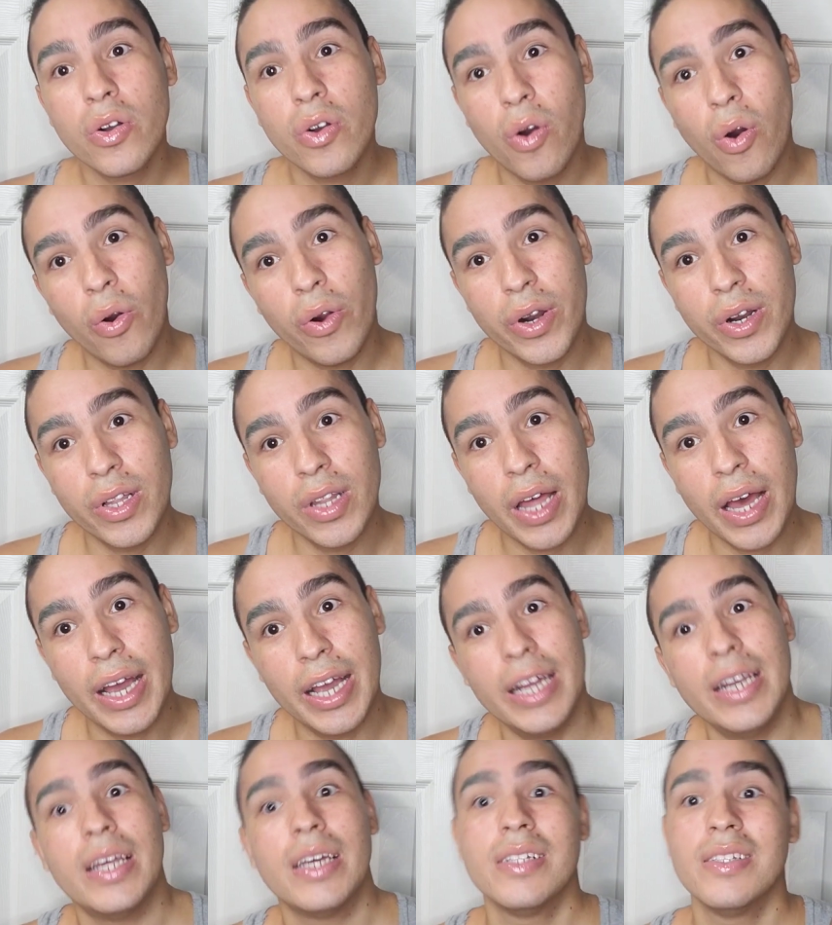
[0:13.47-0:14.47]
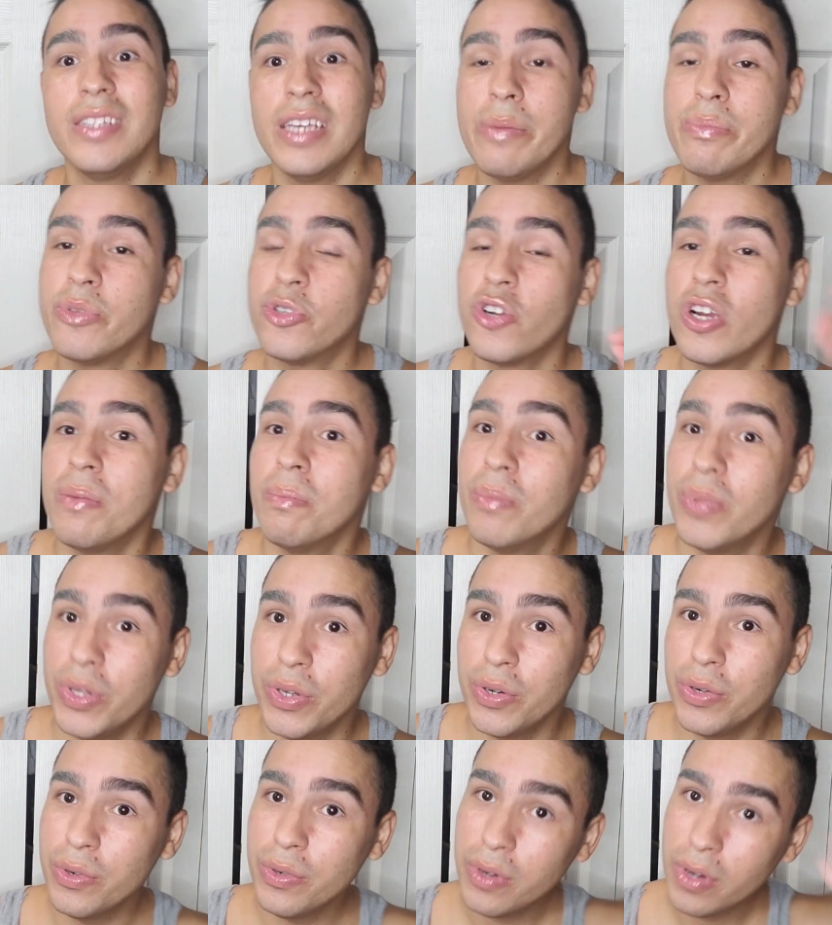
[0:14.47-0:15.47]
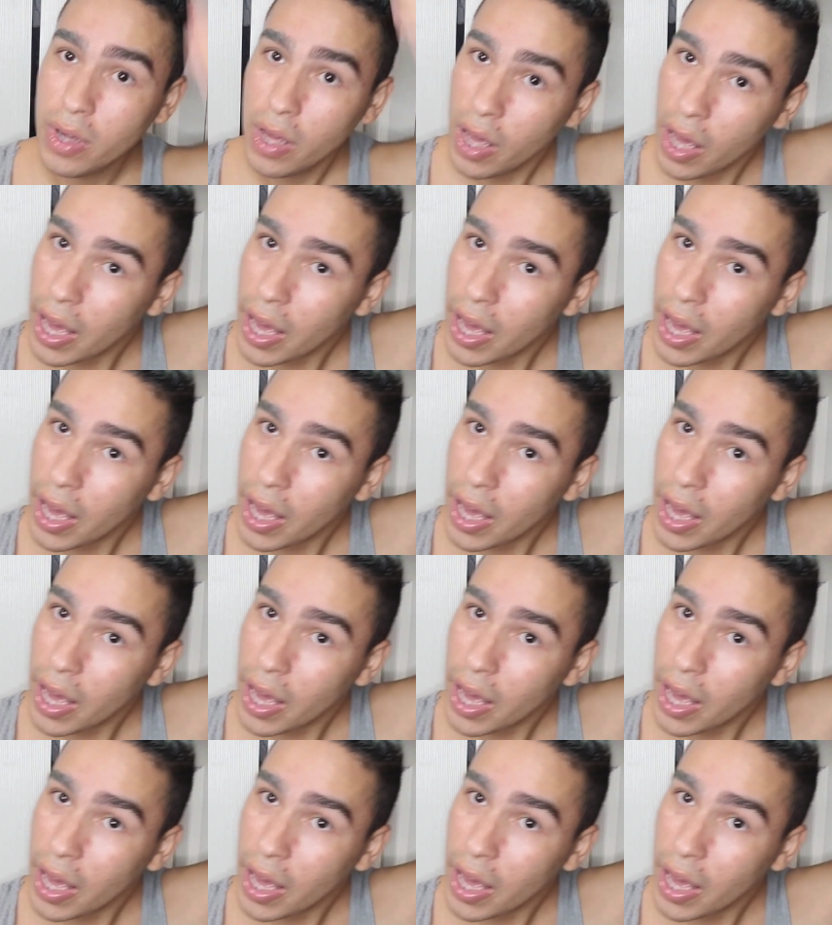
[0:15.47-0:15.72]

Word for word: coraline deep dream blue